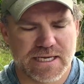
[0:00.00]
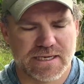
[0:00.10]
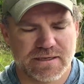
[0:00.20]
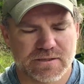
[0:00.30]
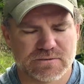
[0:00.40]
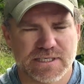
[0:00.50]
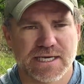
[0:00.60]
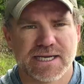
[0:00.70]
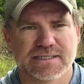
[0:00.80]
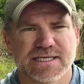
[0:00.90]
Nichols
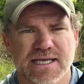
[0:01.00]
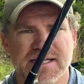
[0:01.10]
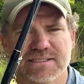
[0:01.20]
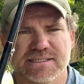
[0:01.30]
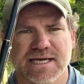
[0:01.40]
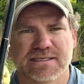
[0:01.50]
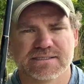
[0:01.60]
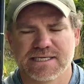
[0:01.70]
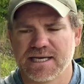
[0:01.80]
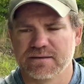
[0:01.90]
had out. It's kind of like a snagless
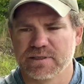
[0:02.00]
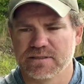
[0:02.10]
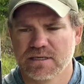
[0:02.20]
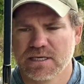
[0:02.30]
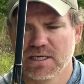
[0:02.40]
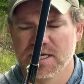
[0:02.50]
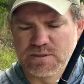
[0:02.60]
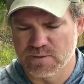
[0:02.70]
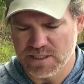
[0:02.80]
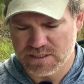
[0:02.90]
Sally, but it's
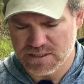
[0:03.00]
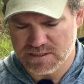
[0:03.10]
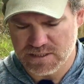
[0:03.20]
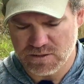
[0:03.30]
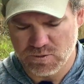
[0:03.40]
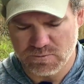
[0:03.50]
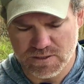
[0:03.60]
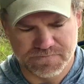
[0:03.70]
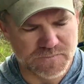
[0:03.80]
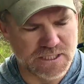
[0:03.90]
been discontinued. But
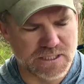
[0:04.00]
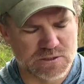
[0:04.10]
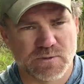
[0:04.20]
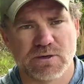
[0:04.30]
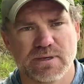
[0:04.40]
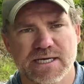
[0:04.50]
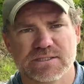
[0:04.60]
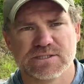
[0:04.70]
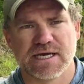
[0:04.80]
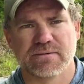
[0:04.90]
spinner baits,
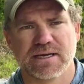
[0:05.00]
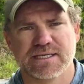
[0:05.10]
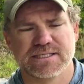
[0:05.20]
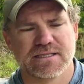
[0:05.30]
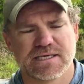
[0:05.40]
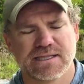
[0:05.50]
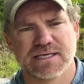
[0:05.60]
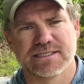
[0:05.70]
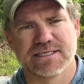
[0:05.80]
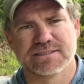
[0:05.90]
chatterbaits, anything
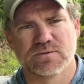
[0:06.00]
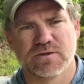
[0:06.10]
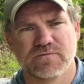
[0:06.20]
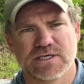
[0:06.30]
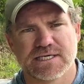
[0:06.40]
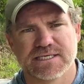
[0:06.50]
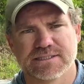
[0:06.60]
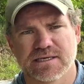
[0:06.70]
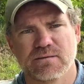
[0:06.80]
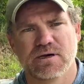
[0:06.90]
like this where the fish has
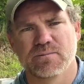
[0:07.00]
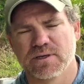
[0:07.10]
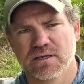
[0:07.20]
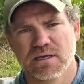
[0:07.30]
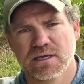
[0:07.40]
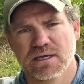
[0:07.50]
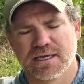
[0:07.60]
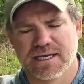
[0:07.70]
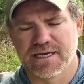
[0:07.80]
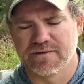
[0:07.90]
to come up and
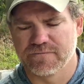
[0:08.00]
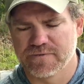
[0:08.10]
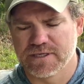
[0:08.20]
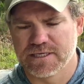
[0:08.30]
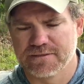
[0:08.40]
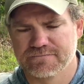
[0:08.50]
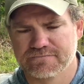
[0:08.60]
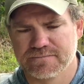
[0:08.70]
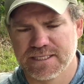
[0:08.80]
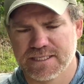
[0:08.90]
kind of
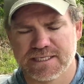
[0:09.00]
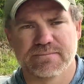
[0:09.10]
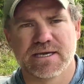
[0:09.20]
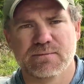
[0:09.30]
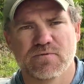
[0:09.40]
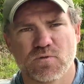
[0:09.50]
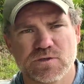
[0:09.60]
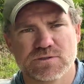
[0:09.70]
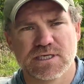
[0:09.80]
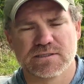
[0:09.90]
get the bait before
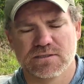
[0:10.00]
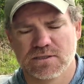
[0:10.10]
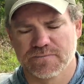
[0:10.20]
you set the hook.